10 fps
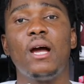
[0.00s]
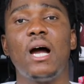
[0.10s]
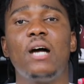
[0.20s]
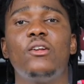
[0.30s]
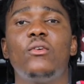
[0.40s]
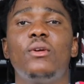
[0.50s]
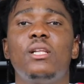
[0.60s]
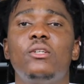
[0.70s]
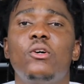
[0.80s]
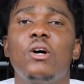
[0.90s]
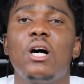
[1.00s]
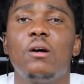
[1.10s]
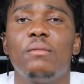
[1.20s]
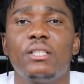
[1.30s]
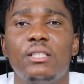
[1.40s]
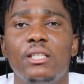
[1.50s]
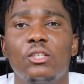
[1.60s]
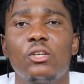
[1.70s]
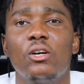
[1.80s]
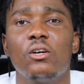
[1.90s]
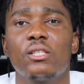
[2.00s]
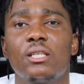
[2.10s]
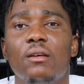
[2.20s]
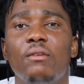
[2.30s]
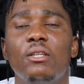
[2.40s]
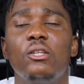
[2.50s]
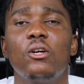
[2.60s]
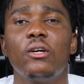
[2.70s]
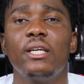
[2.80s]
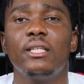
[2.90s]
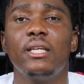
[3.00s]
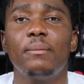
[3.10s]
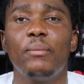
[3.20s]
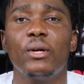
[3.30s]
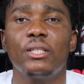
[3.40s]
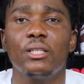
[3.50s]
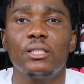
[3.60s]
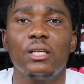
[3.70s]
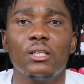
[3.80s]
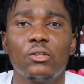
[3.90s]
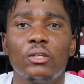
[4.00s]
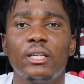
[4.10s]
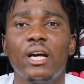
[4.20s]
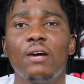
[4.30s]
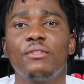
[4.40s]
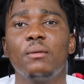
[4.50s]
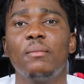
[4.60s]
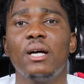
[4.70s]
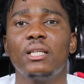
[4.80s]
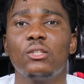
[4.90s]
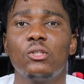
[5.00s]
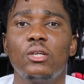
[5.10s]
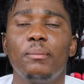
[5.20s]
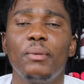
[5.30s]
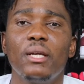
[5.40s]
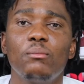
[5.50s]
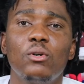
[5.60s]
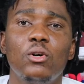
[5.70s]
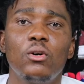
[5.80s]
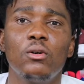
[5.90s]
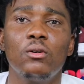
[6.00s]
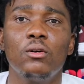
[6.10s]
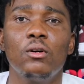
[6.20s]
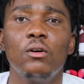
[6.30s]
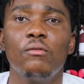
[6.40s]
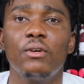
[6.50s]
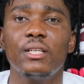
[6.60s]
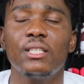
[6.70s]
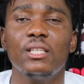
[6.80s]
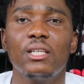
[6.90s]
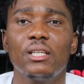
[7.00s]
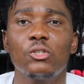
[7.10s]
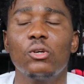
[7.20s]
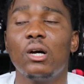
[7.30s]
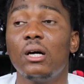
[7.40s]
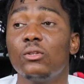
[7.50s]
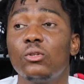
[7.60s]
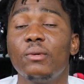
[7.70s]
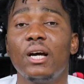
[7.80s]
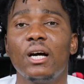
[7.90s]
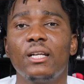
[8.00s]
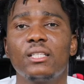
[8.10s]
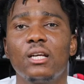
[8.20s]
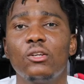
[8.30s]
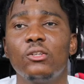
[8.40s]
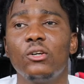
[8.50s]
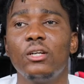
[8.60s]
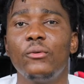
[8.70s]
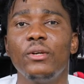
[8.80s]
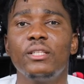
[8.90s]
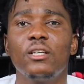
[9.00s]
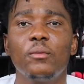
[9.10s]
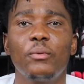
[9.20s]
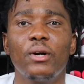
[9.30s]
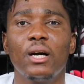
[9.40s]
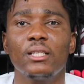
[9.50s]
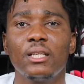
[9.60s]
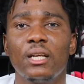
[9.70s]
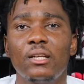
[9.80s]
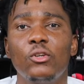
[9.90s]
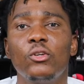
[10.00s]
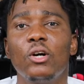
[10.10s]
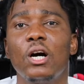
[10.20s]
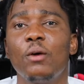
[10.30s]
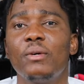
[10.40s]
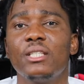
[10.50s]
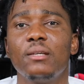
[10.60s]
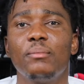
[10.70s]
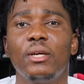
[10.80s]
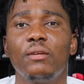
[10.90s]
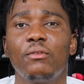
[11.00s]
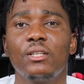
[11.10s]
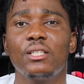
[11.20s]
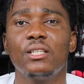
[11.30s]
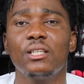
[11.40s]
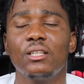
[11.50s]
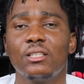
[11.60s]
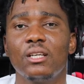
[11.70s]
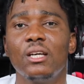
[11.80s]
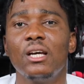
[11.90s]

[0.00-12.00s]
I don't really know how much this cost, even though he did purchase this on the aftermarket, so he paid more for the sneakers. So to be honest, I don't know the retail price, and I don't know how much he paid for the sneakers.